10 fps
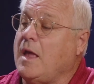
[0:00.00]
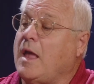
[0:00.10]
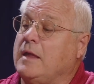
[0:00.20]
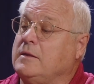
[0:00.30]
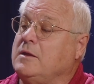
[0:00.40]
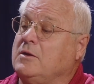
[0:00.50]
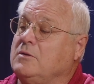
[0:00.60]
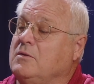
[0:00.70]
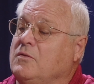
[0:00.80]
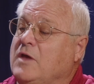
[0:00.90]
And
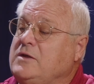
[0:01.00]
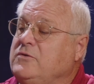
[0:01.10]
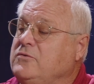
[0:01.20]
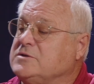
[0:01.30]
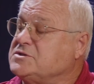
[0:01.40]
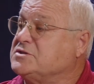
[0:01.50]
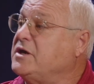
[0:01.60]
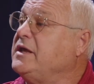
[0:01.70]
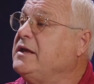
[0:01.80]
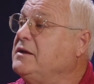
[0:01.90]
they do this
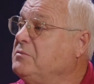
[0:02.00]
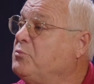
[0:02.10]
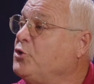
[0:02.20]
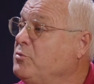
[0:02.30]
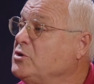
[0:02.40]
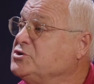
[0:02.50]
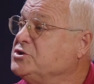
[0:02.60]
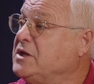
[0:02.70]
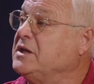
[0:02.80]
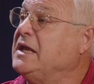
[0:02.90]
study pretty much
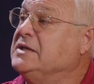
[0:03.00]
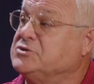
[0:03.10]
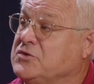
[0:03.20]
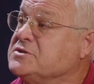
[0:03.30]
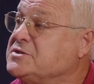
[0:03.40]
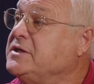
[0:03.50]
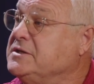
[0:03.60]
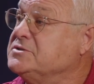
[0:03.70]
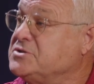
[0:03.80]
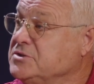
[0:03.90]
at each of the
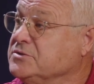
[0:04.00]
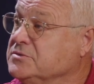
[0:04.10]
sites too.